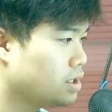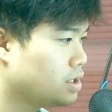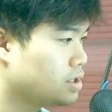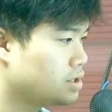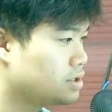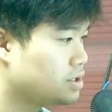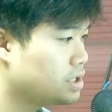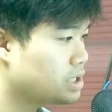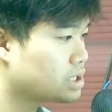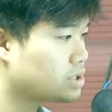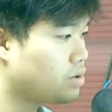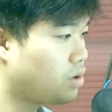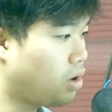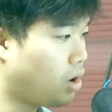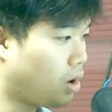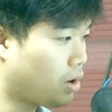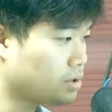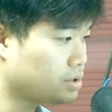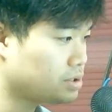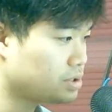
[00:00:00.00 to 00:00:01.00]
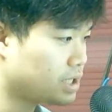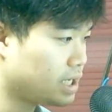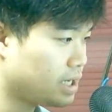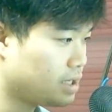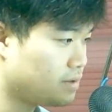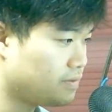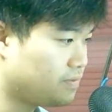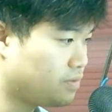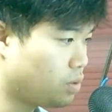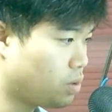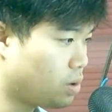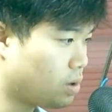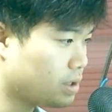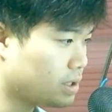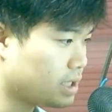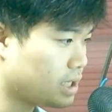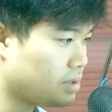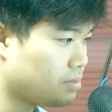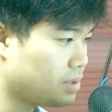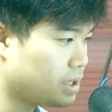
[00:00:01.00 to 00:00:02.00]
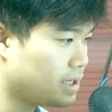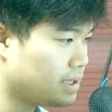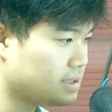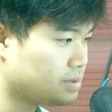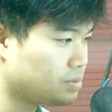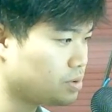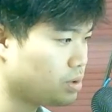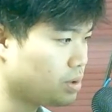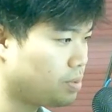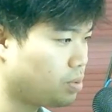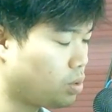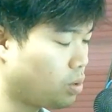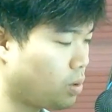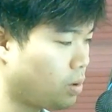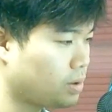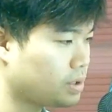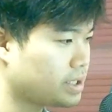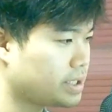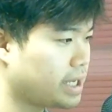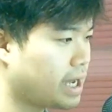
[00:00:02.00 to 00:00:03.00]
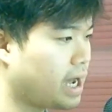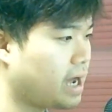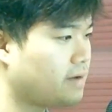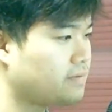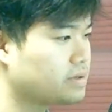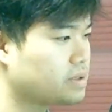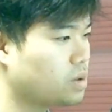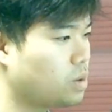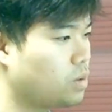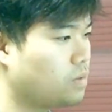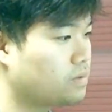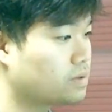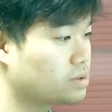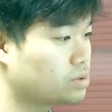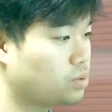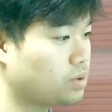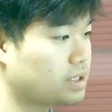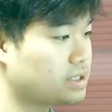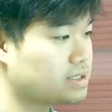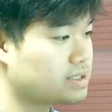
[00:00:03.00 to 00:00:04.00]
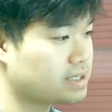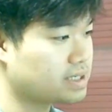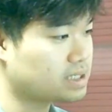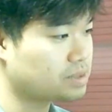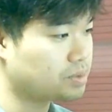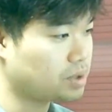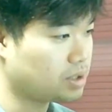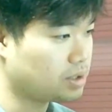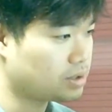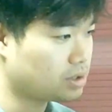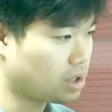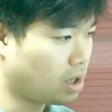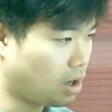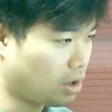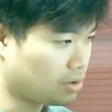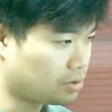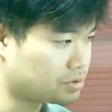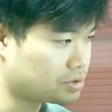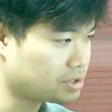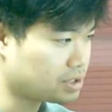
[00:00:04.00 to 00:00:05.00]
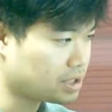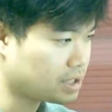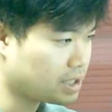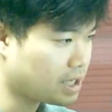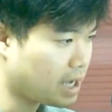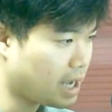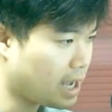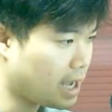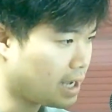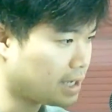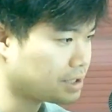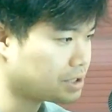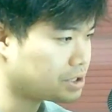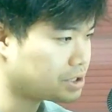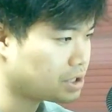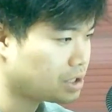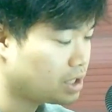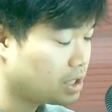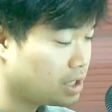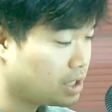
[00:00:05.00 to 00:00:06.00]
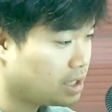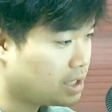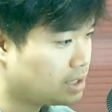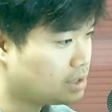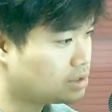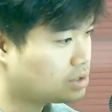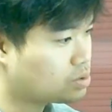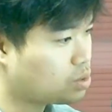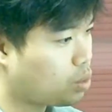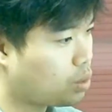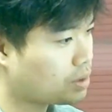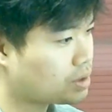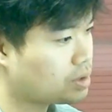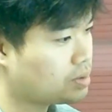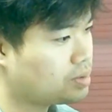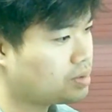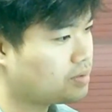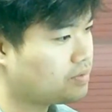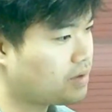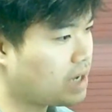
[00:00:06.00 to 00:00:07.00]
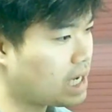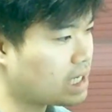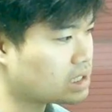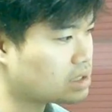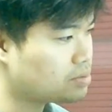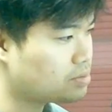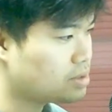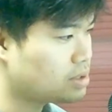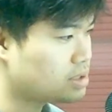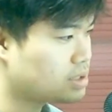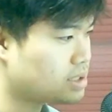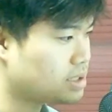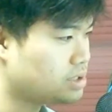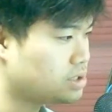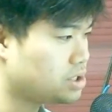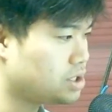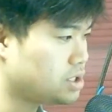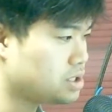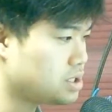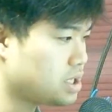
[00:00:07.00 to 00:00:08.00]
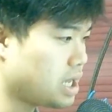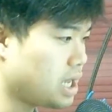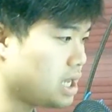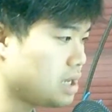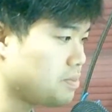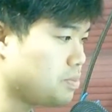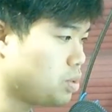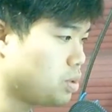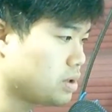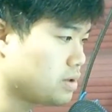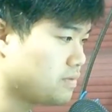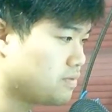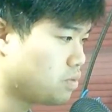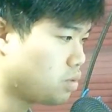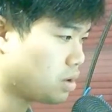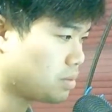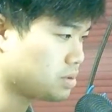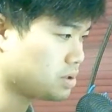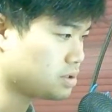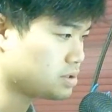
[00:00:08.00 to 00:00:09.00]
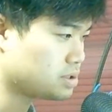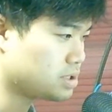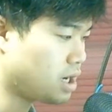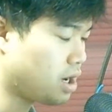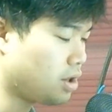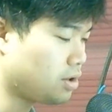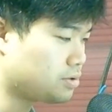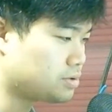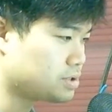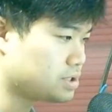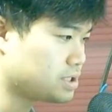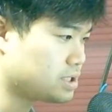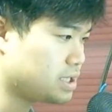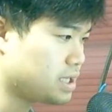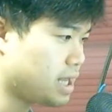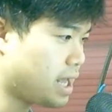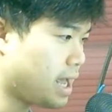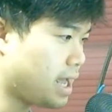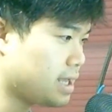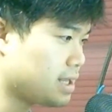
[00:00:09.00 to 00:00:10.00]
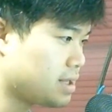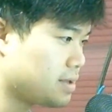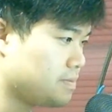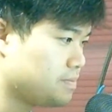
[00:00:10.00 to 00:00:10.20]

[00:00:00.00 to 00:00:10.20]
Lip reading: Cisco also can afford that management reported having over $26 billion in cash and short-term investments and just $8.4 billion in net